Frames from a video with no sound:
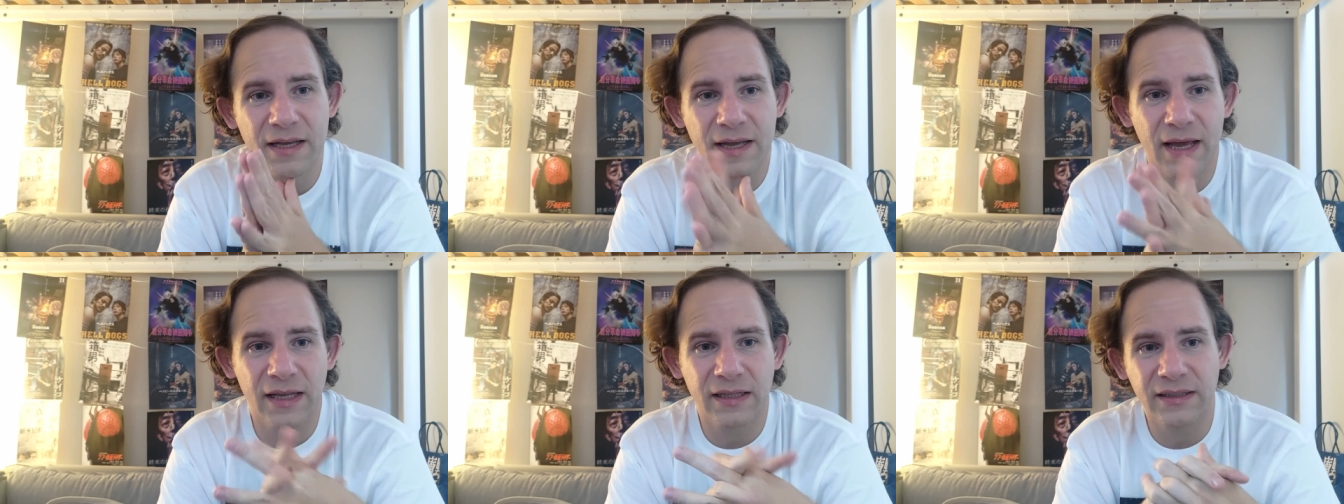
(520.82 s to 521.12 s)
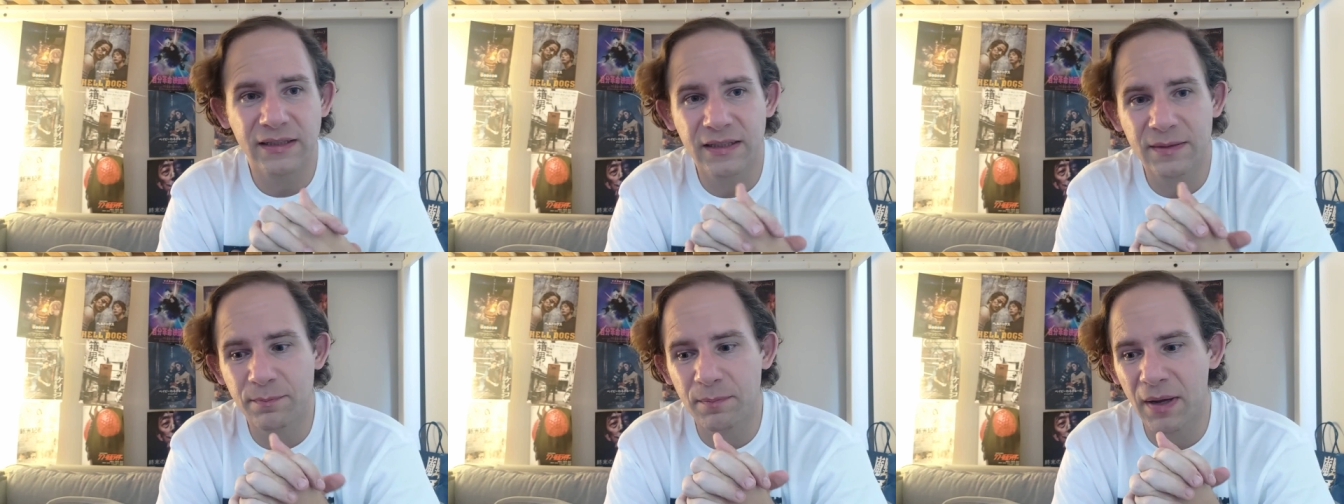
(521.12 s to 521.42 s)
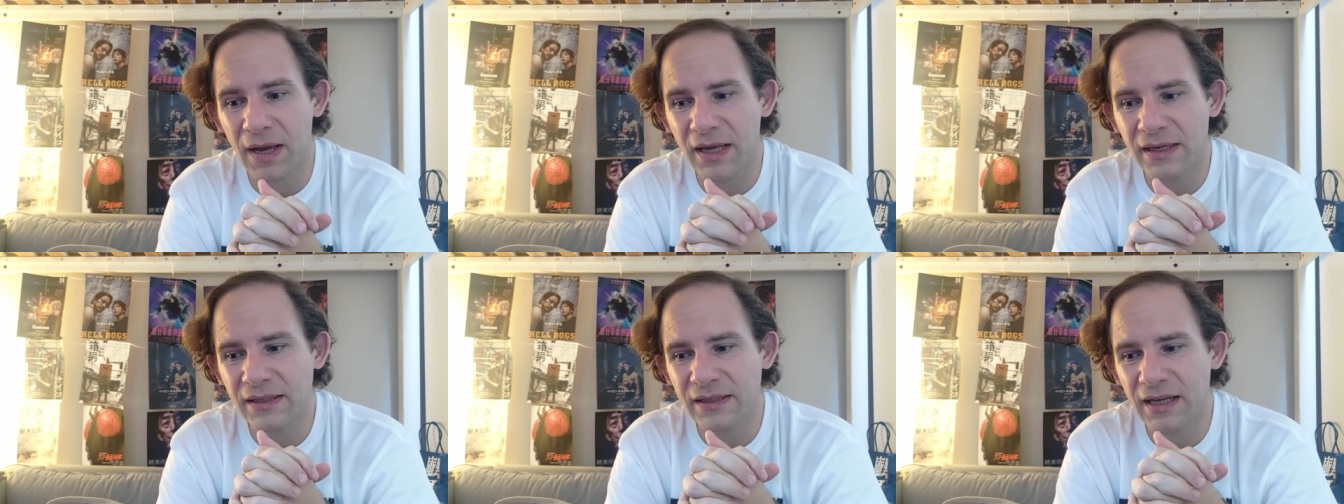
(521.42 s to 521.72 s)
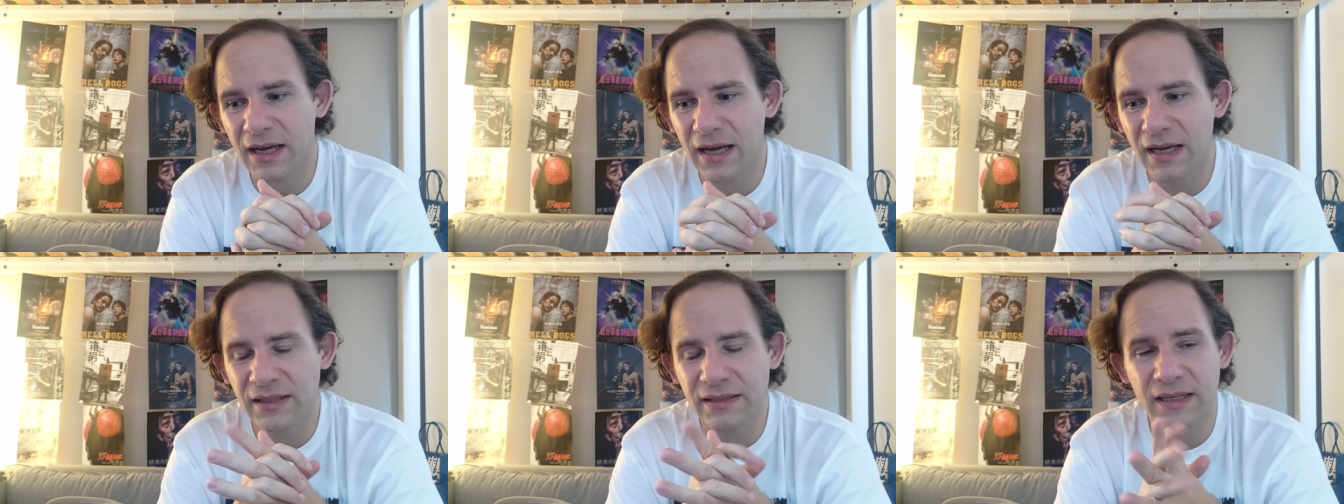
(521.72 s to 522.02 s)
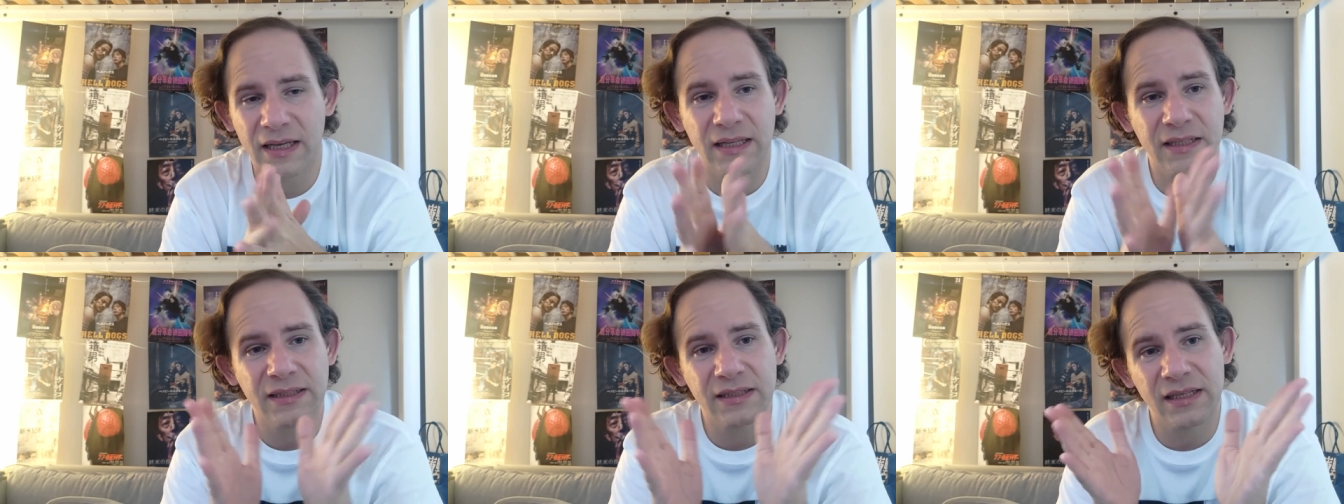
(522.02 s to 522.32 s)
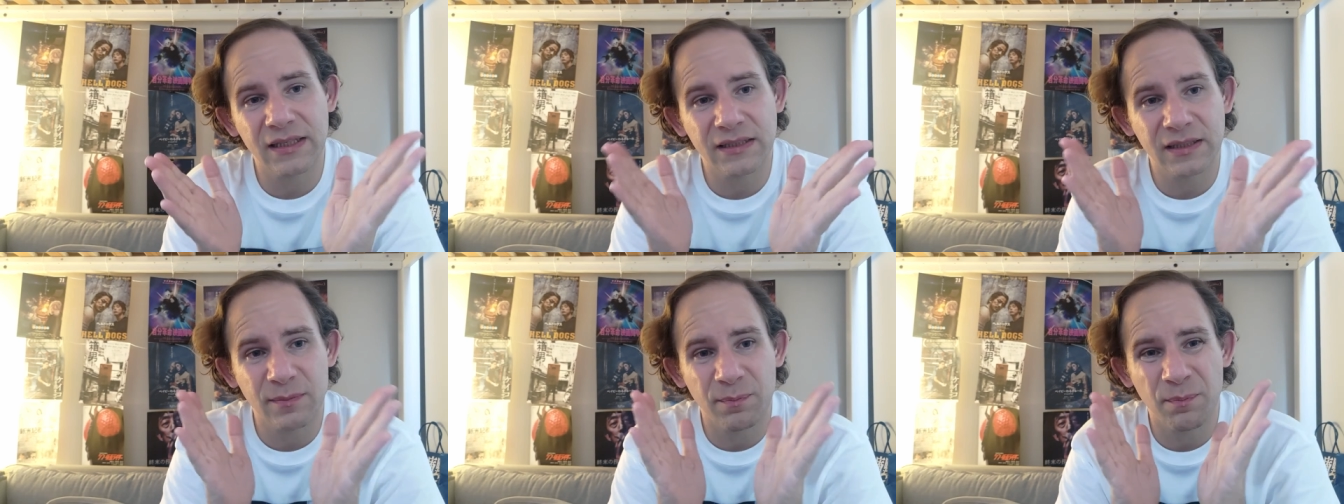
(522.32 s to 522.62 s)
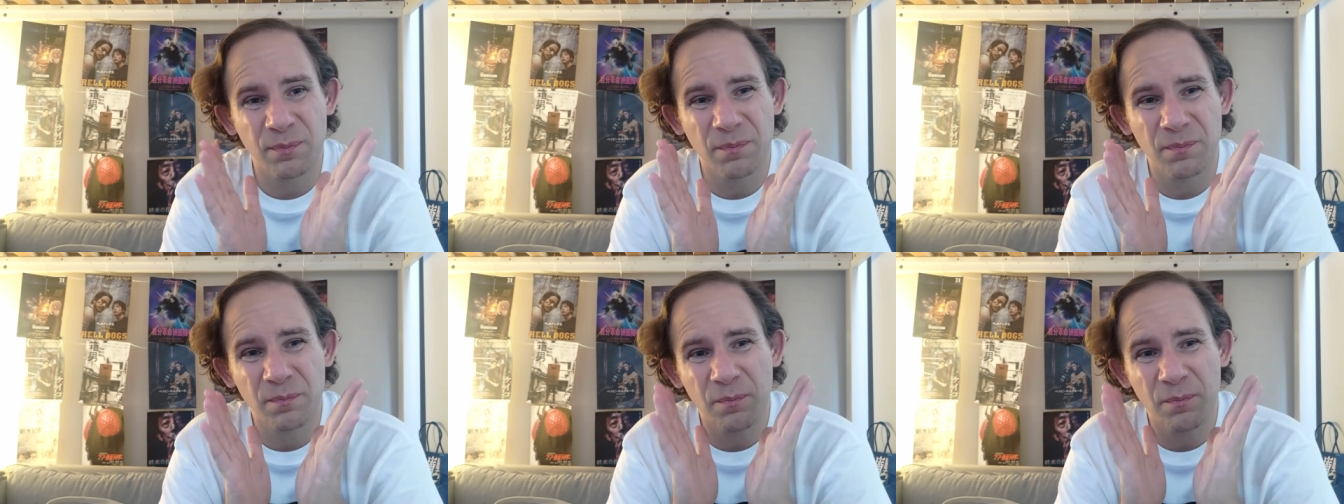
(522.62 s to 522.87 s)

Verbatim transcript: get the bad guys. And that's the